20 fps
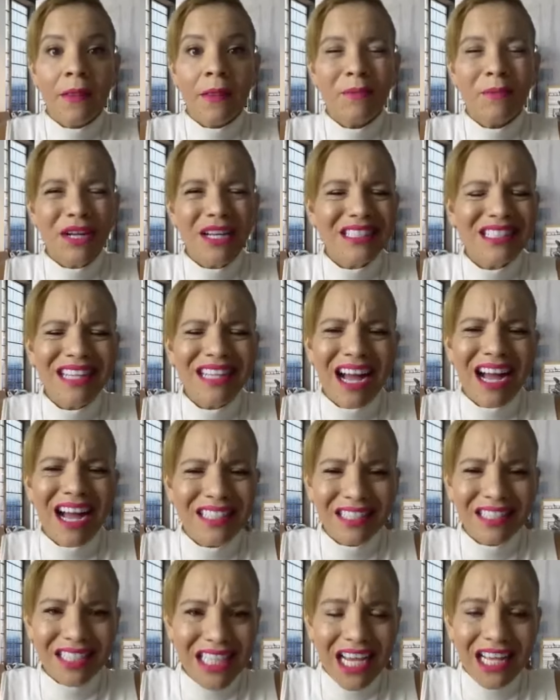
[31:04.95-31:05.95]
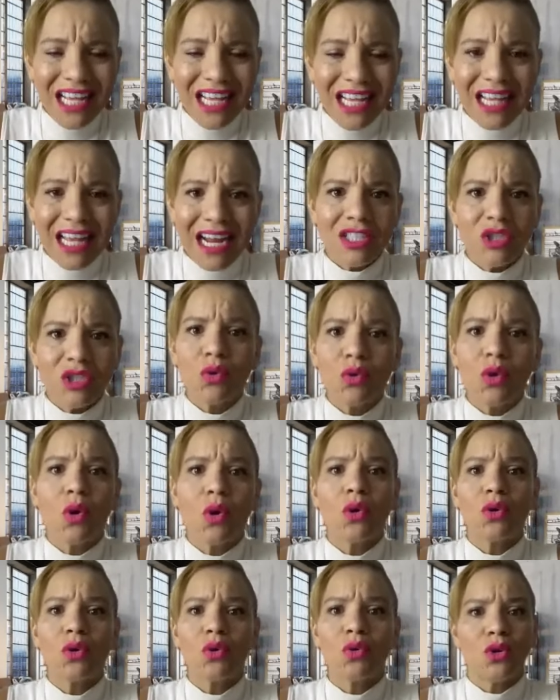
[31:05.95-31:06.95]
But it's not to say that I still
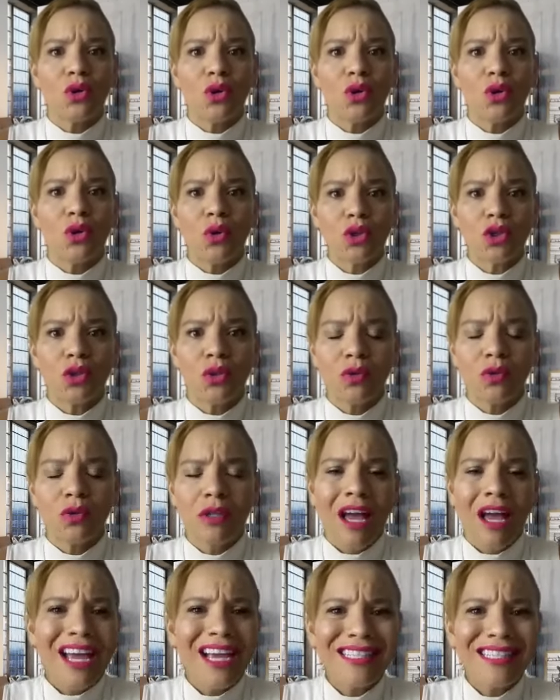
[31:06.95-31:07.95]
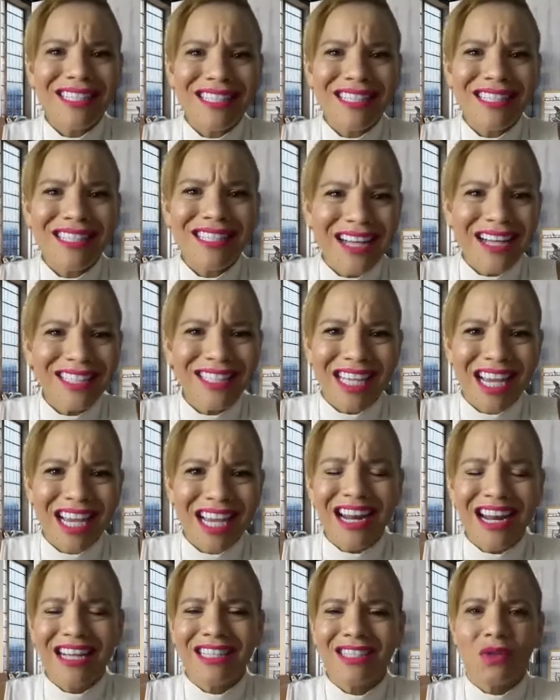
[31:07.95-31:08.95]
don't go through the no shows. It's not to
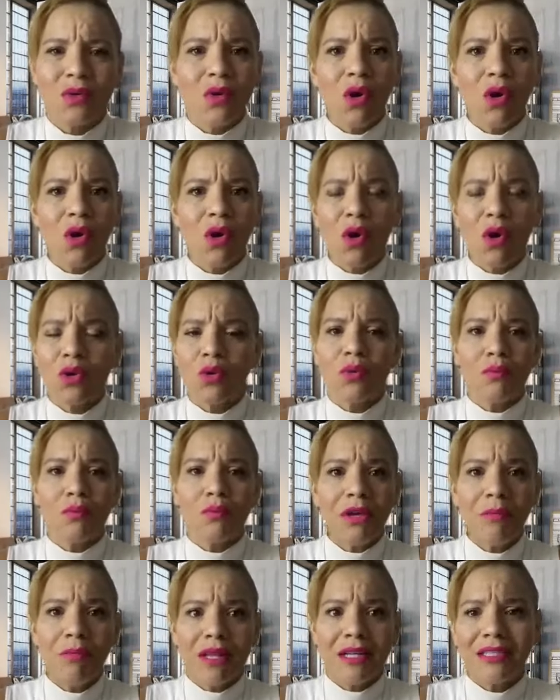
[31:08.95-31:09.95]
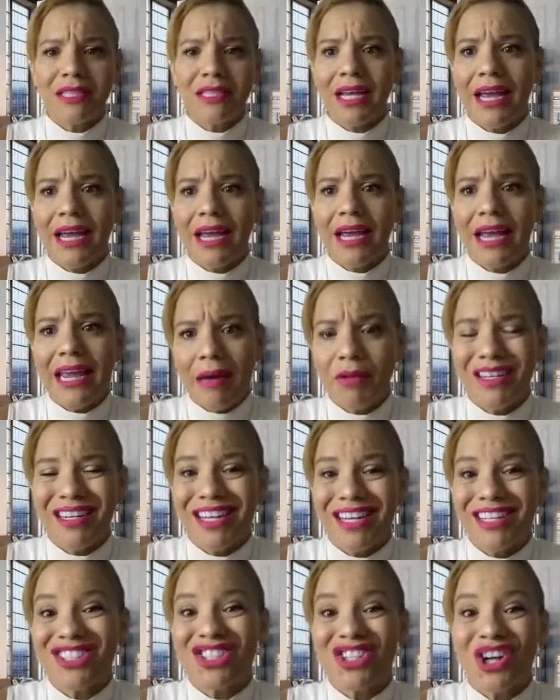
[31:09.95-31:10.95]
say that I still don't go through the people that say, hey, I'm going
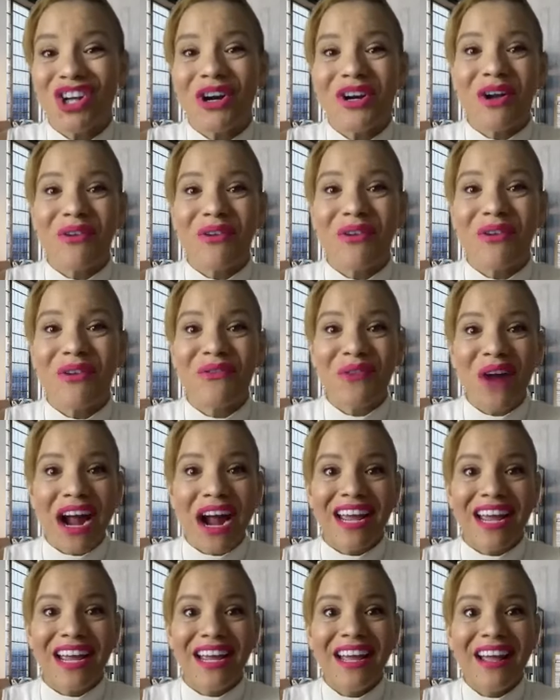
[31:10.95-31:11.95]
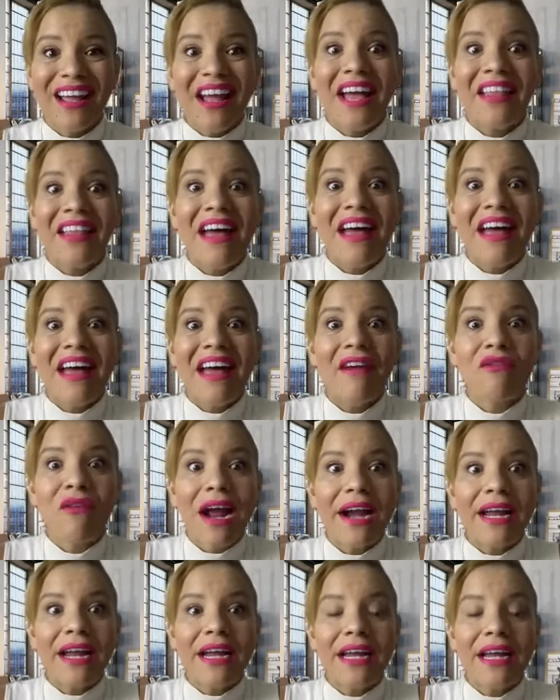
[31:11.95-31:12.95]
to get started on Friday. And that
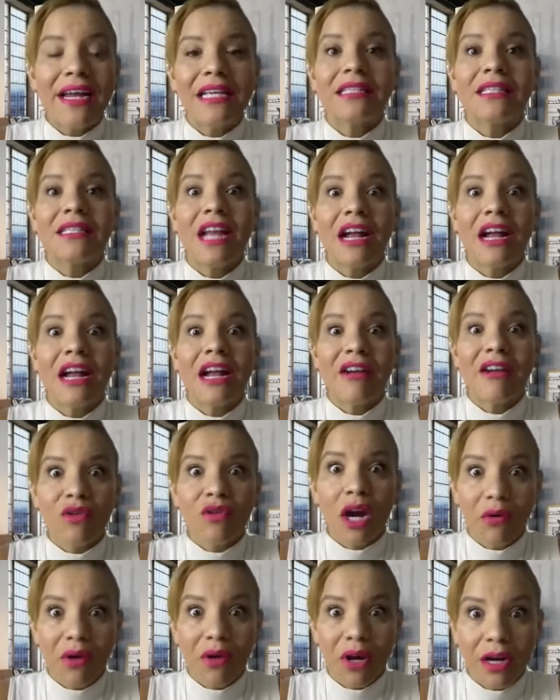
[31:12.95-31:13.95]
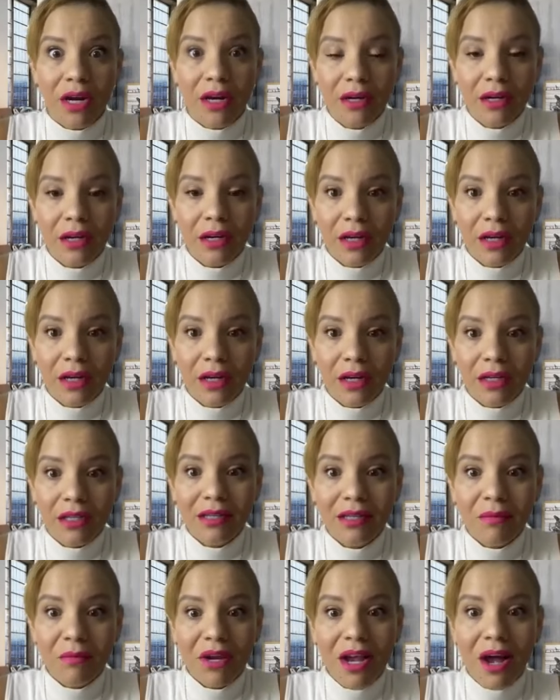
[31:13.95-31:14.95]
Friday is neverary.
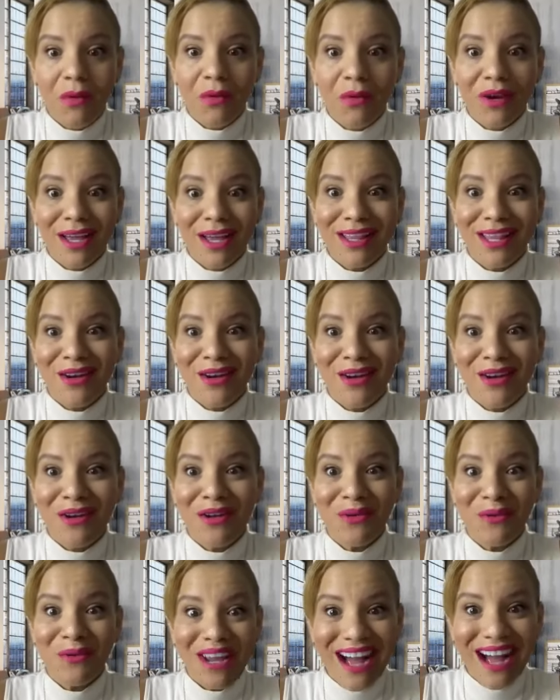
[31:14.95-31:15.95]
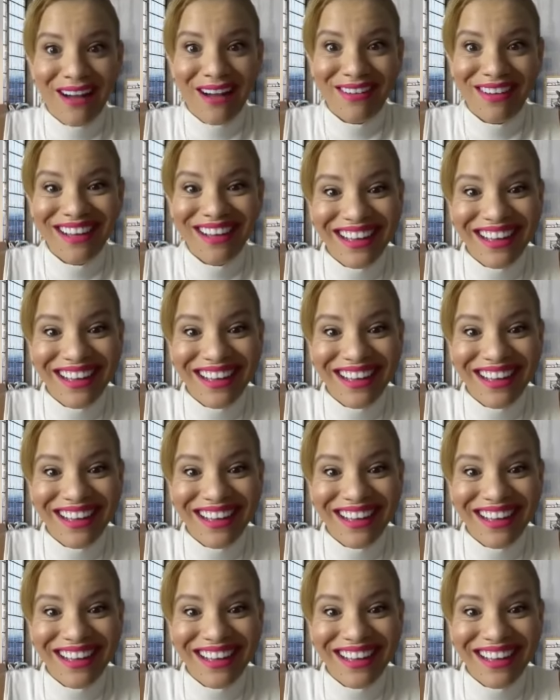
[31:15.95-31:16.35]
Some of y'all will get that on the way out.